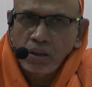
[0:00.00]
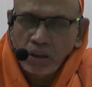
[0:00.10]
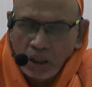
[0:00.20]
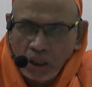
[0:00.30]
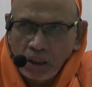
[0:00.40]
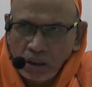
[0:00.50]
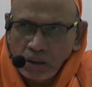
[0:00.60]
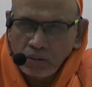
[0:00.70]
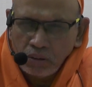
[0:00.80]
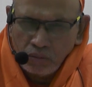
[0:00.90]

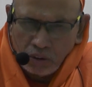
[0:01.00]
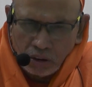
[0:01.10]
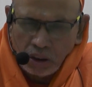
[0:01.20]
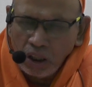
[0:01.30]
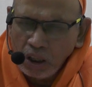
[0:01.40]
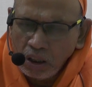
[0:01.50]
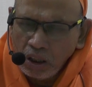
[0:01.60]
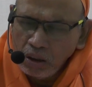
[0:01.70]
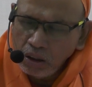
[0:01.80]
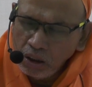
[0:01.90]
Yeah,
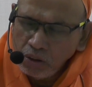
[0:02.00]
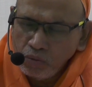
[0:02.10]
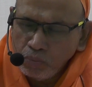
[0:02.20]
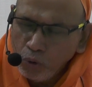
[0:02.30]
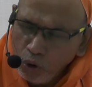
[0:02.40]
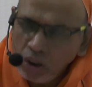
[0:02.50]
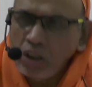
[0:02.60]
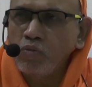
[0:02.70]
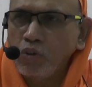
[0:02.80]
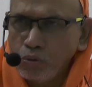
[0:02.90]
there is more
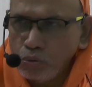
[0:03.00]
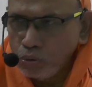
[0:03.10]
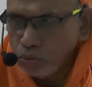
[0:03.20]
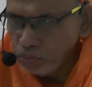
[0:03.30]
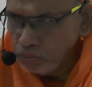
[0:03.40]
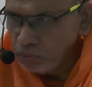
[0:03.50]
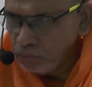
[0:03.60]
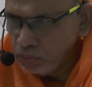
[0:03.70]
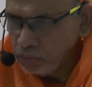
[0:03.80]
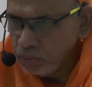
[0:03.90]
than one guru.
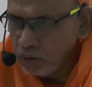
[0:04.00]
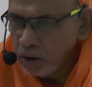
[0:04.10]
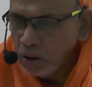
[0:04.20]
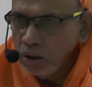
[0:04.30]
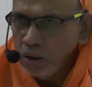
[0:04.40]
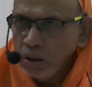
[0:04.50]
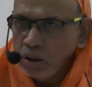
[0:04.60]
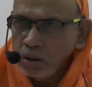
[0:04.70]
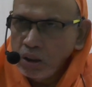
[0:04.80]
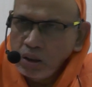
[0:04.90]

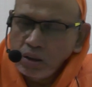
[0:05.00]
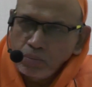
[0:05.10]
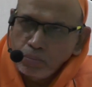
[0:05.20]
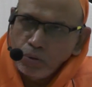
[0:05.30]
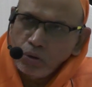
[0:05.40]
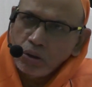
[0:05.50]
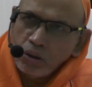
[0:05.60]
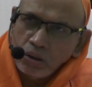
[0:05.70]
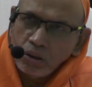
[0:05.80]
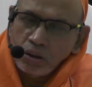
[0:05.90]
There is a book,
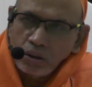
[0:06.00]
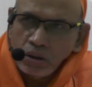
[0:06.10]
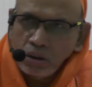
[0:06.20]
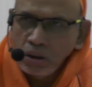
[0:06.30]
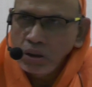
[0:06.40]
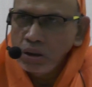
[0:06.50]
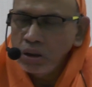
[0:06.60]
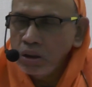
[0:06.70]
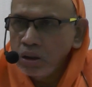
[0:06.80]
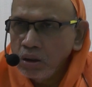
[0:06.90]

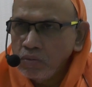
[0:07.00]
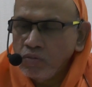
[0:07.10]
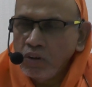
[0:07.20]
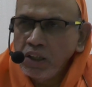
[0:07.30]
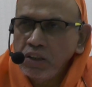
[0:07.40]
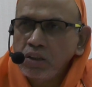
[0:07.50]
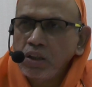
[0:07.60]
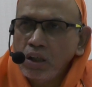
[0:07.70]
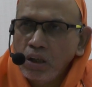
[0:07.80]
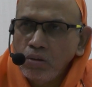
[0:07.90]
White
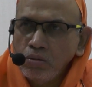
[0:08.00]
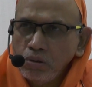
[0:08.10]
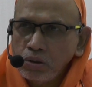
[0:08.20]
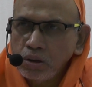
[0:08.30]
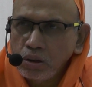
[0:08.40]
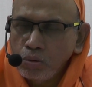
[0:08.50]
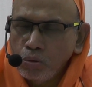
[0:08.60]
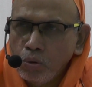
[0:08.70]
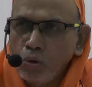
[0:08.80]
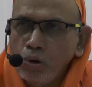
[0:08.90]
Clouds,
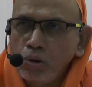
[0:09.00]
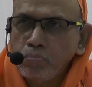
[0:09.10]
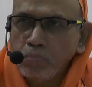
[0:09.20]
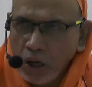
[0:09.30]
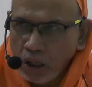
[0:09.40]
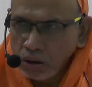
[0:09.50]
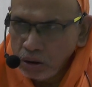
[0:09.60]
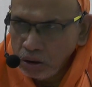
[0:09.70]
Old Path.